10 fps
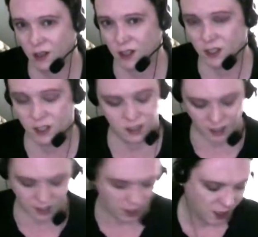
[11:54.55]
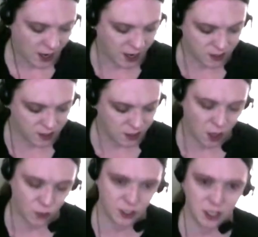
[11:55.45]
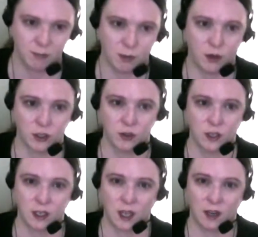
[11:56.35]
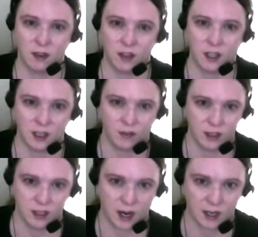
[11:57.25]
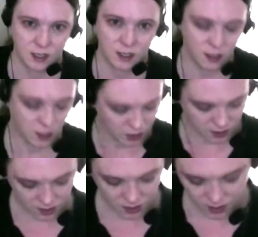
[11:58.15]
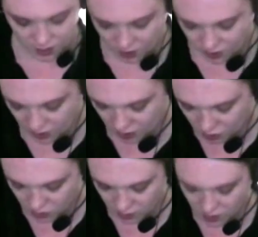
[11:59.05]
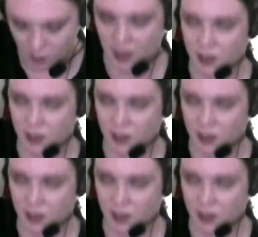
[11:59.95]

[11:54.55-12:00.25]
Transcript: Because it's like at a slower tempo, you can kind of think of it tactically. You could sit there and go, I mean, I could